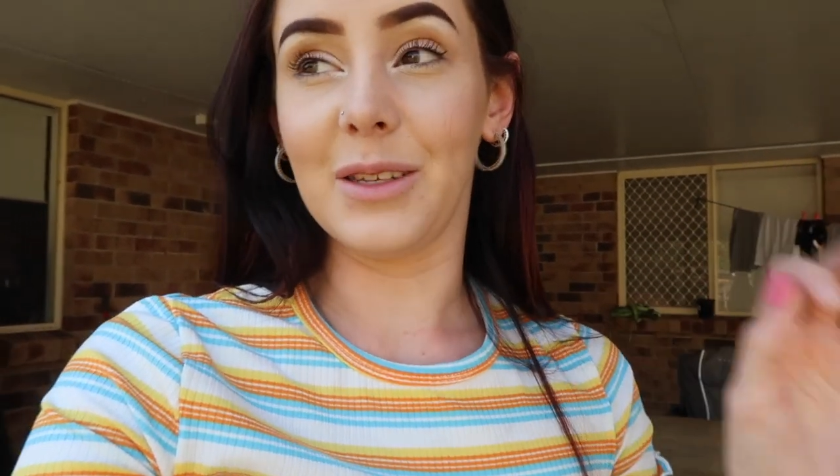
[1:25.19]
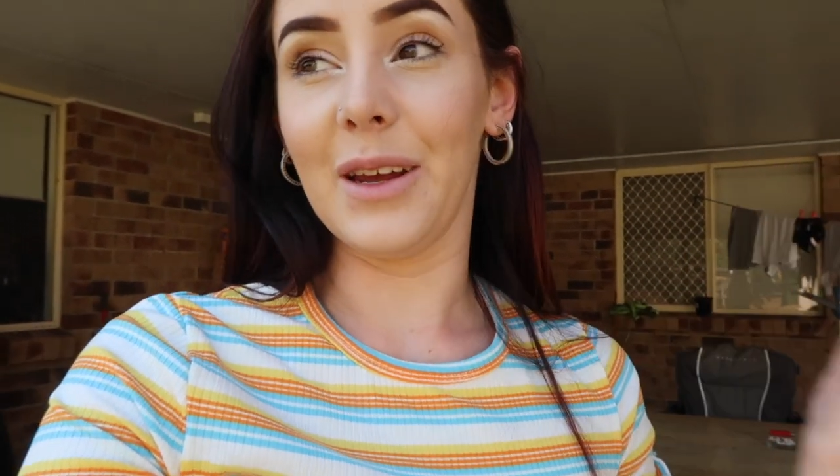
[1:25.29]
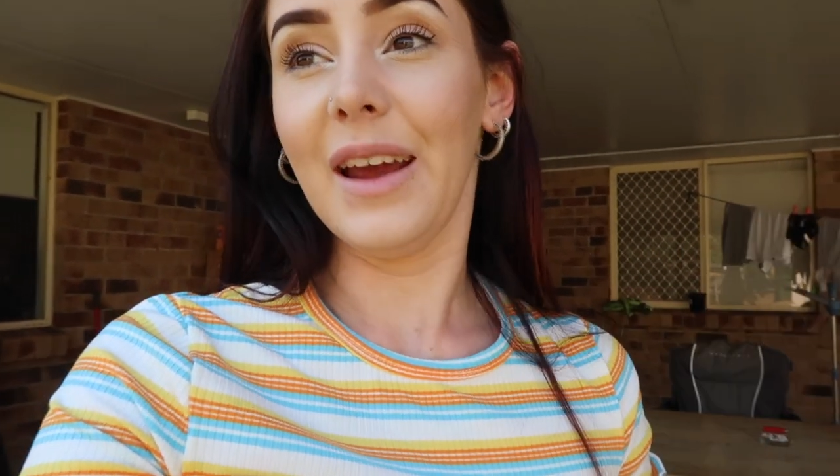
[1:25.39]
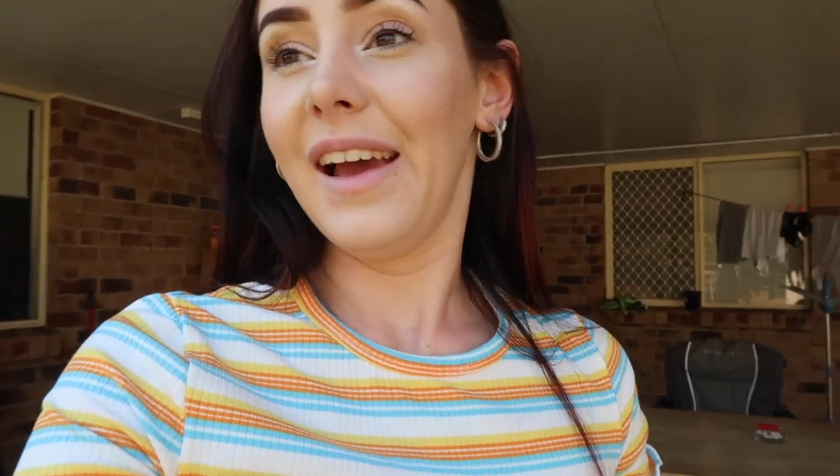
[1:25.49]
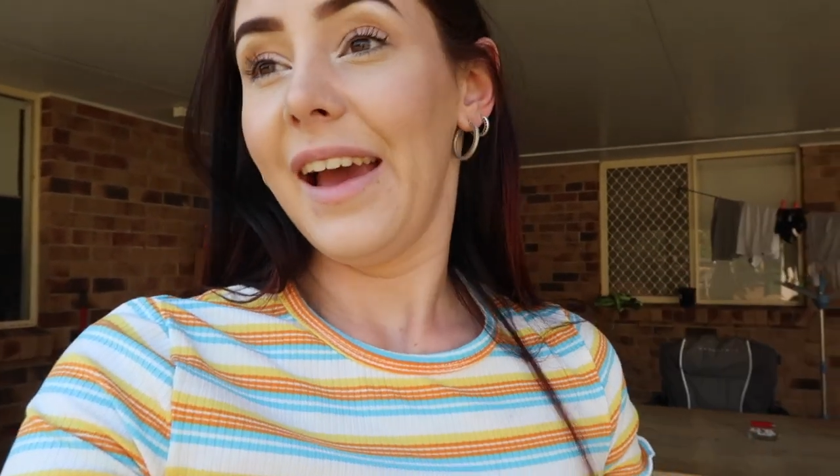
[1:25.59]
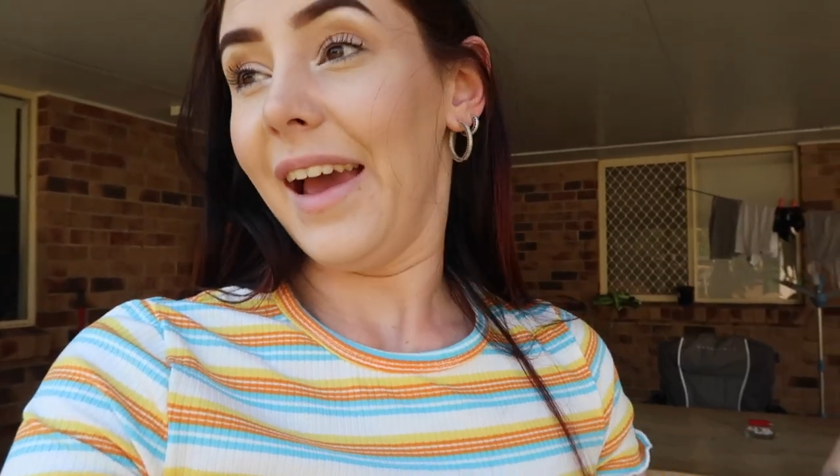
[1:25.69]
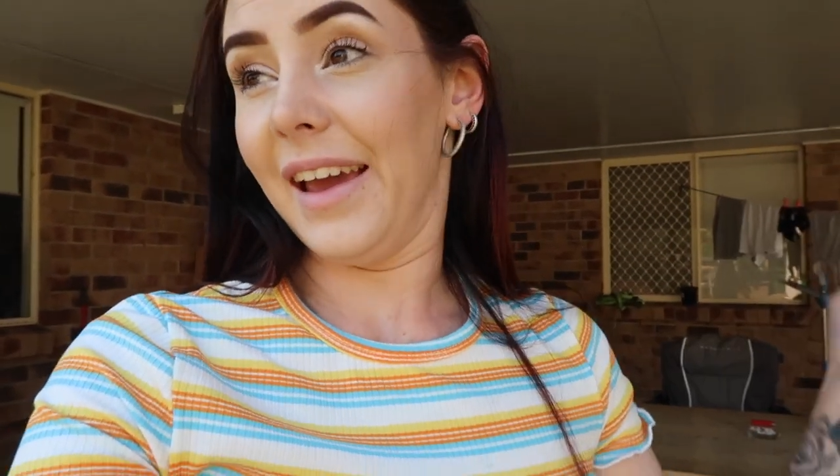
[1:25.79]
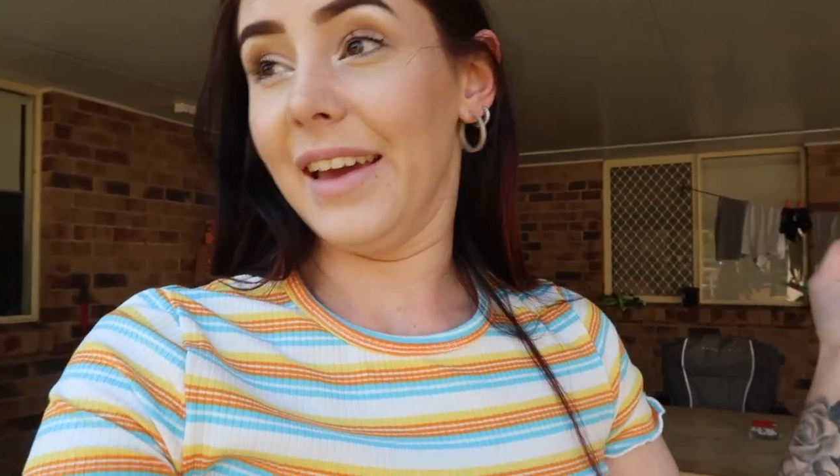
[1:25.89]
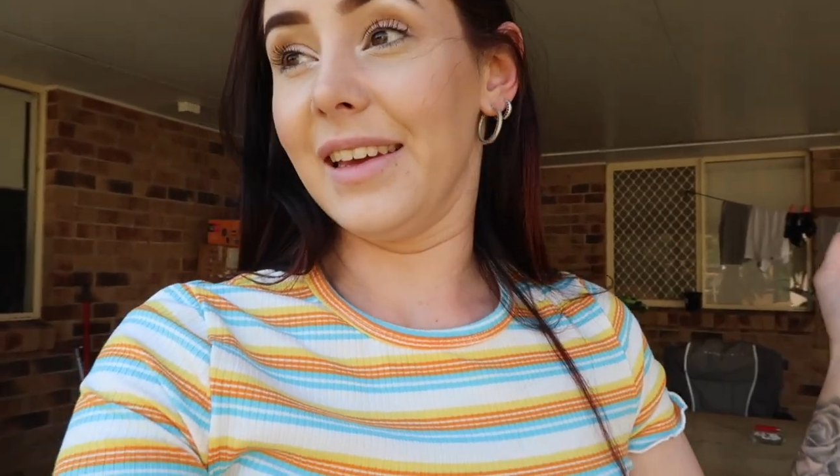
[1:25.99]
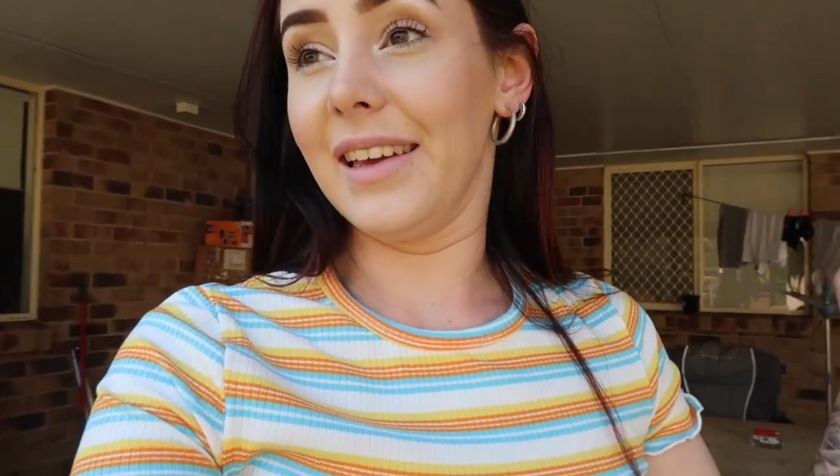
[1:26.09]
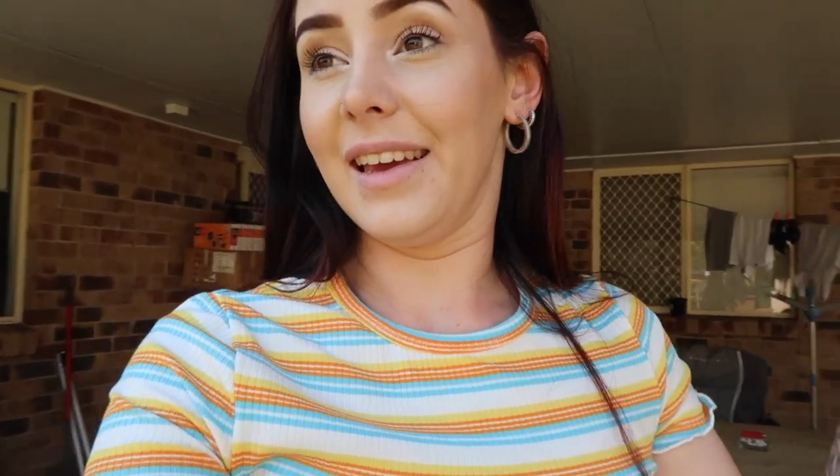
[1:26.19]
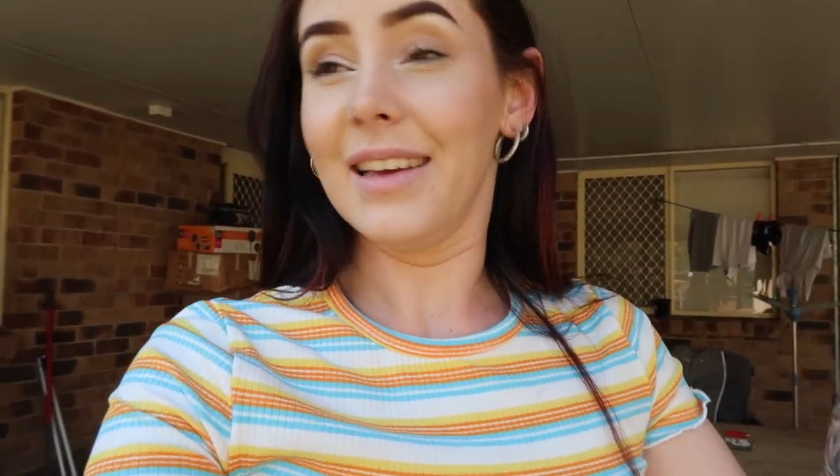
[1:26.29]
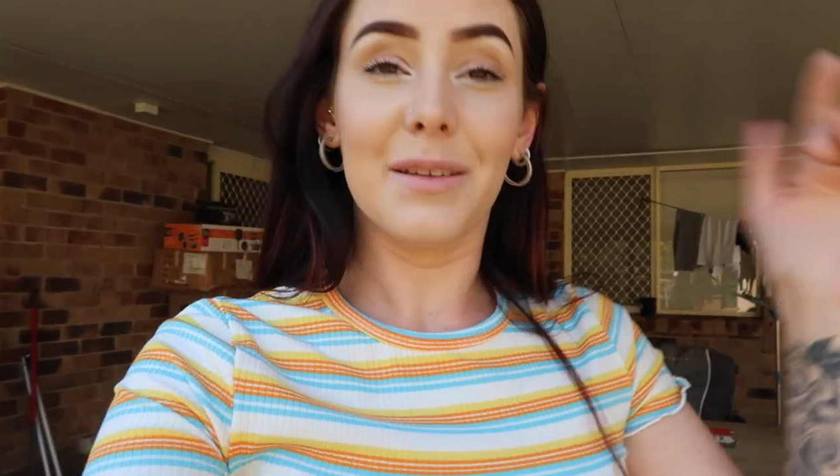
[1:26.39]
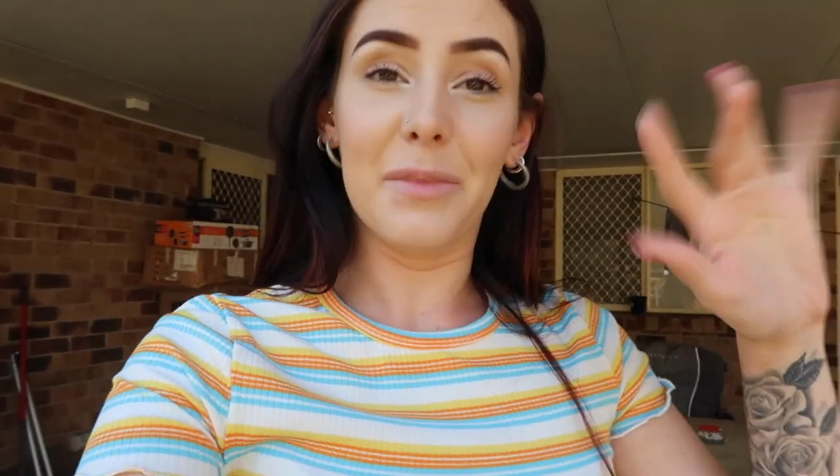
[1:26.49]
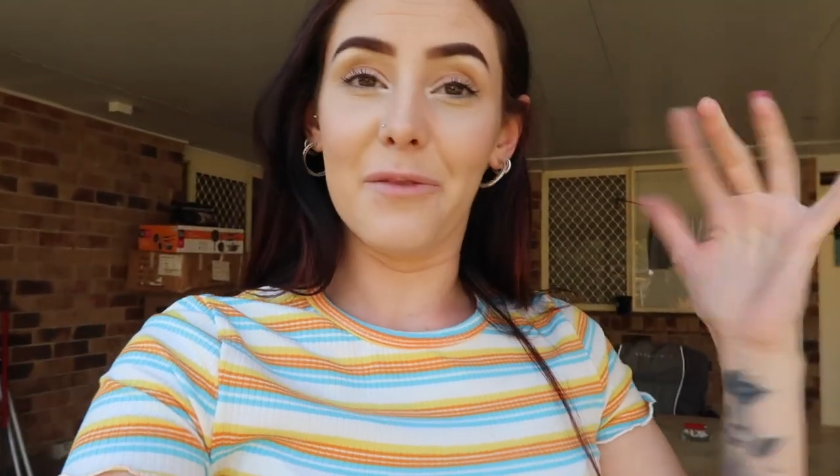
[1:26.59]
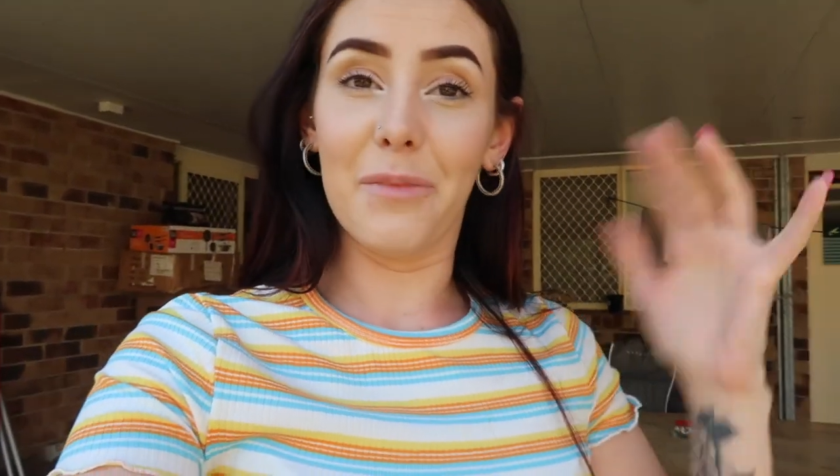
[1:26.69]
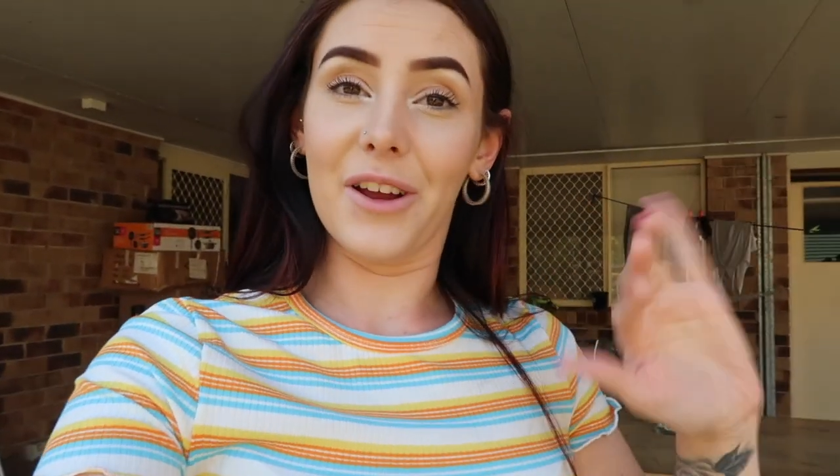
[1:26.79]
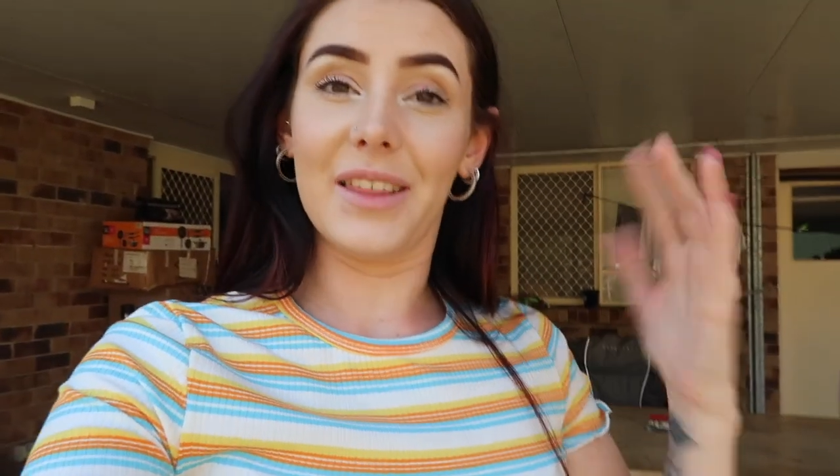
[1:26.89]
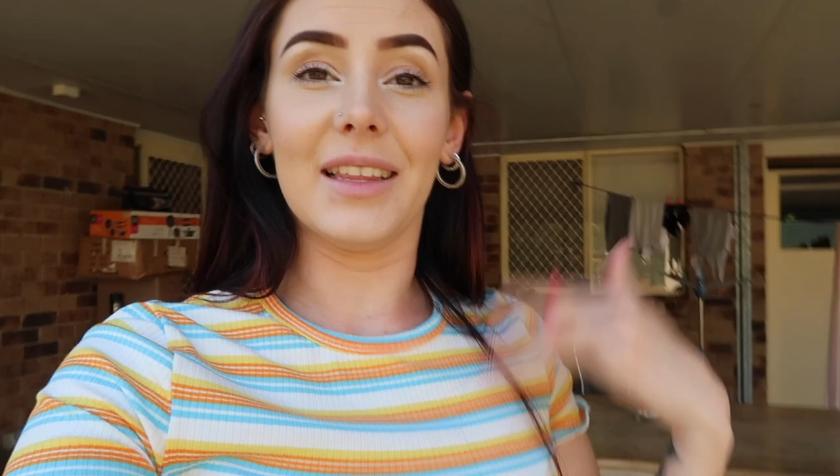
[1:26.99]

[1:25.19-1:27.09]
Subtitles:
So he is a bit of both.